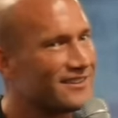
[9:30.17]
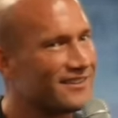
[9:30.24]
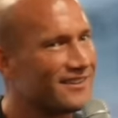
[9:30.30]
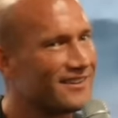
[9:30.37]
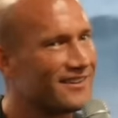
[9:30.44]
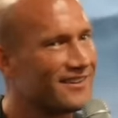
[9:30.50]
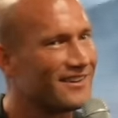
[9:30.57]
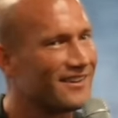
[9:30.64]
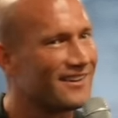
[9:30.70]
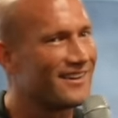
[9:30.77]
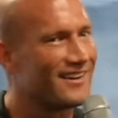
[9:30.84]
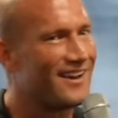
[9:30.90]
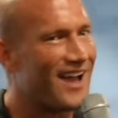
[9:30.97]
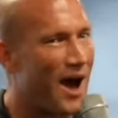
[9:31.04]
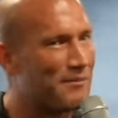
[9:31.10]

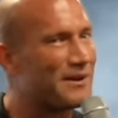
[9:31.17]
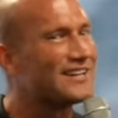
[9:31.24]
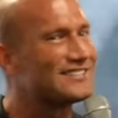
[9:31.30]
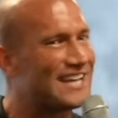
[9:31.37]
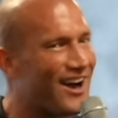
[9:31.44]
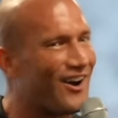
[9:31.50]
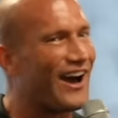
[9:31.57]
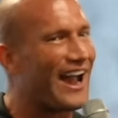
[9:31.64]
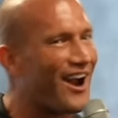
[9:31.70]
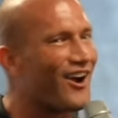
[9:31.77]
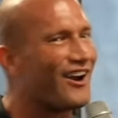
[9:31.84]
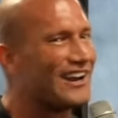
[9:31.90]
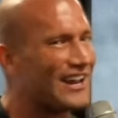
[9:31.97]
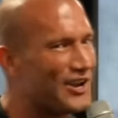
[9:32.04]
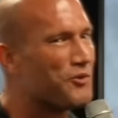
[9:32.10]
I'm going to tell
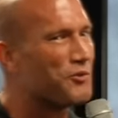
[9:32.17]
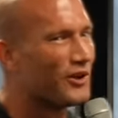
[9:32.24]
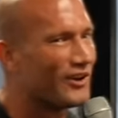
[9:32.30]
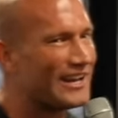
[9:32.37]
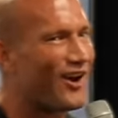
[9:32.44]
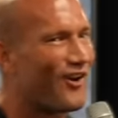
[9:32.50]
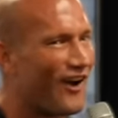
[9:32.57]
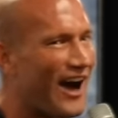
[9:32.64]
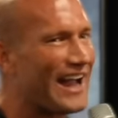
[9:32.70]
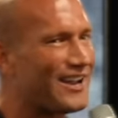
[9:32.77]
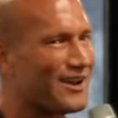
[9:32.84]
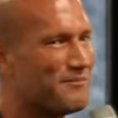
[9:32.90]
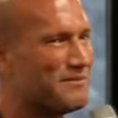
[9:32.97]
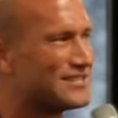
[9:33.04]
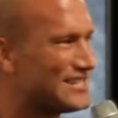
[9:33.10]
Aaron that you really don't like
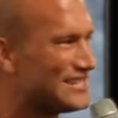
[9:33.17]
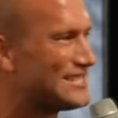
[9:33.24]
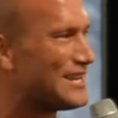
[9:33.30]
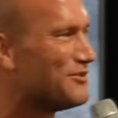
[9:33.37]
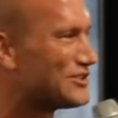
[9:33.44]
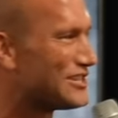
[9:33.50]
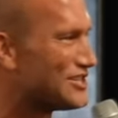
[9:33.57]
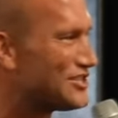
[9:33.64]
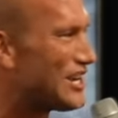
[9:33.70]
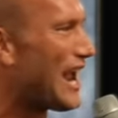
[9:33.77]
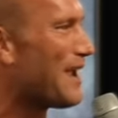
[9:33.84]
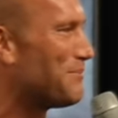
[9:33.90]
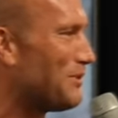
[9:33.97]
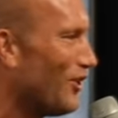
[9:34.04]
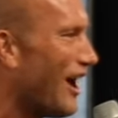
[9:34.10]
him, but since he was in
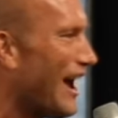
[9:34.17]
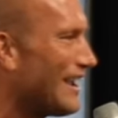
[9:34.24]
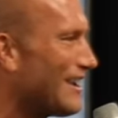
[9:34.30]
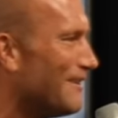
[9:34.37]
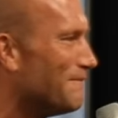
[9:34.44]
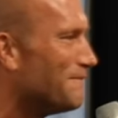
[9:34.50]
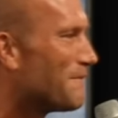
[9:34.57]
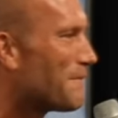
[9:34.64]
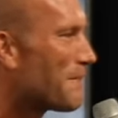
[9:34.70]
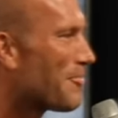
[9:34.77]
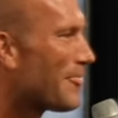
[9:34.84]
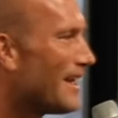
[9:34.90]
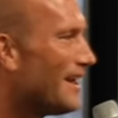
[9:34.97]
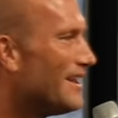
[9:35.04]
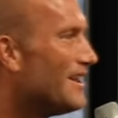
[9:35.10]
shape, you like him.
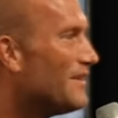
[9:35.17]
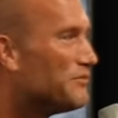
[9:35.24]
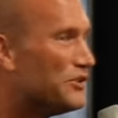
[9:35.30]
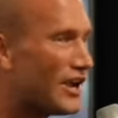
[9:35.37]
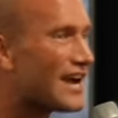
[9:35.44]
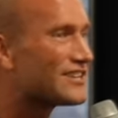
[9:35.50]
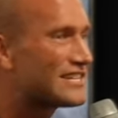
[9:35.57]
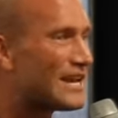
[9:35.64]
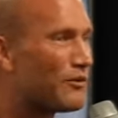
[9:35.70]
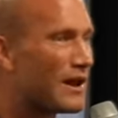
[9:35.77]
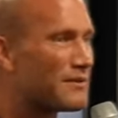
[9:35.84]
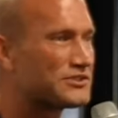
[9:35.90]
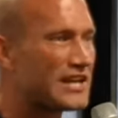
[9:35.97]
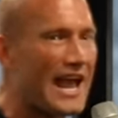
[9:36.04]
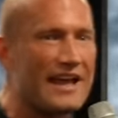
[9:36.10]
You guys see what
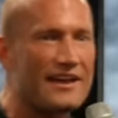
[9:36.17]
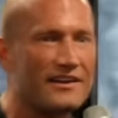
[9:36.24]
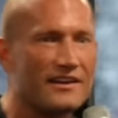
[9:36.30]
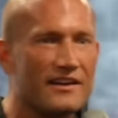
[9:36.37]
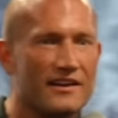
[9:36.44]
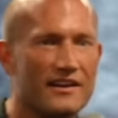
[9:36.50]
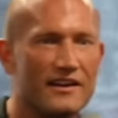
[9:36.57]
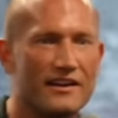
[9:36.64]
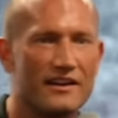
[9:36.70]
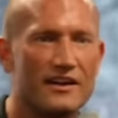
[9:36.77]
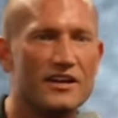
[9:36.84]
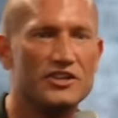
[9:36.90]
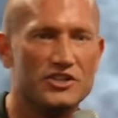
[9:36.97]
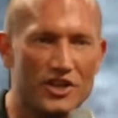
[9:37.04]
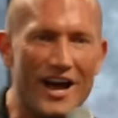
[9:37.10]
I'm saying?
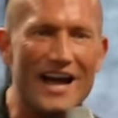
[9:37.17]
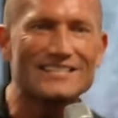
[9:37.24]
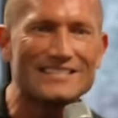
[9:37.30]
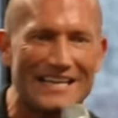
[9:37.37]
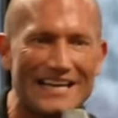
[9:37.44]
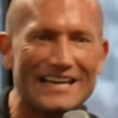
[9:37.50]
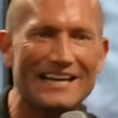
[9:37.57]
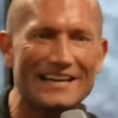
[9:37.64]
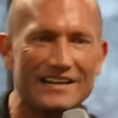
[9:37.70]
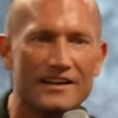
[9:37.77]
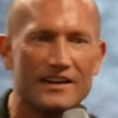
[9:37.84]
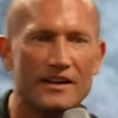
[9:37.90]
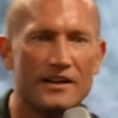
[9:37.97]
Do you guys get it?